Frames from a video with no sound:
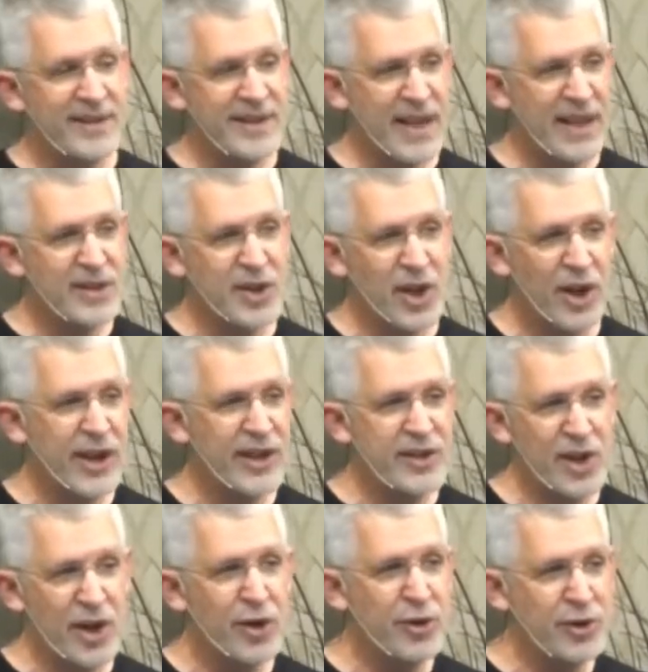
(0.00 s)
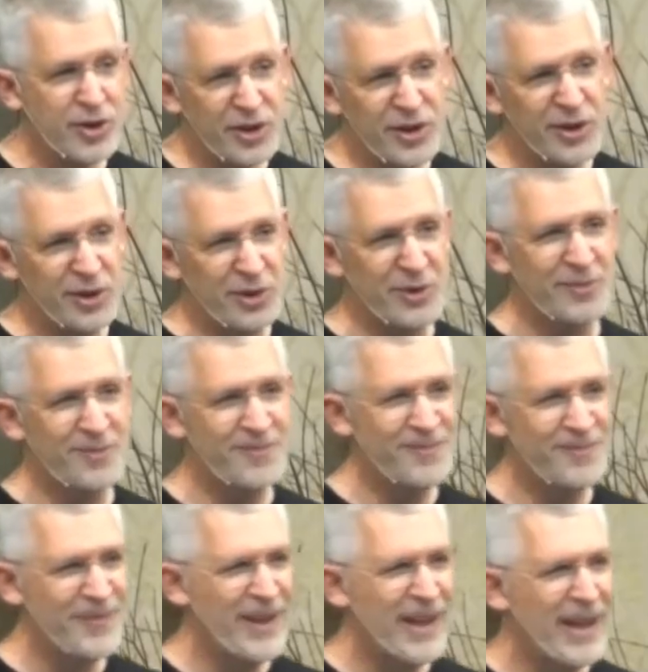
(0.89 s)
sense on its own, too,
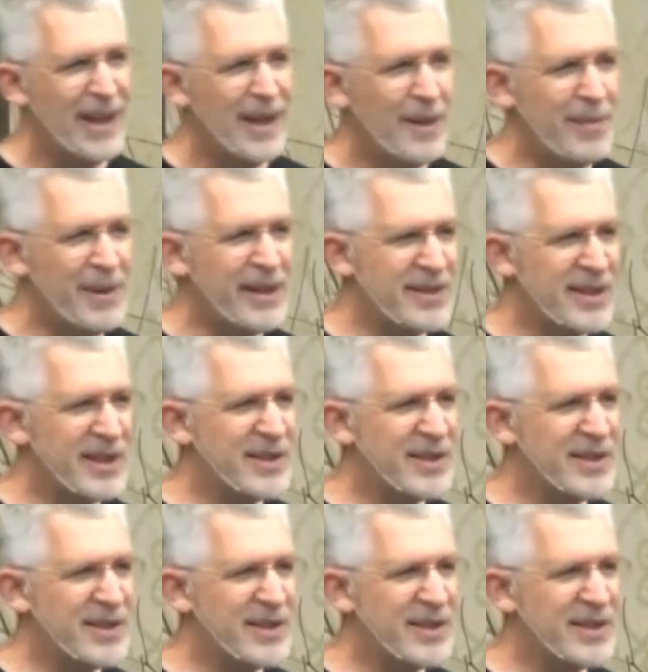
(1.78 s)
because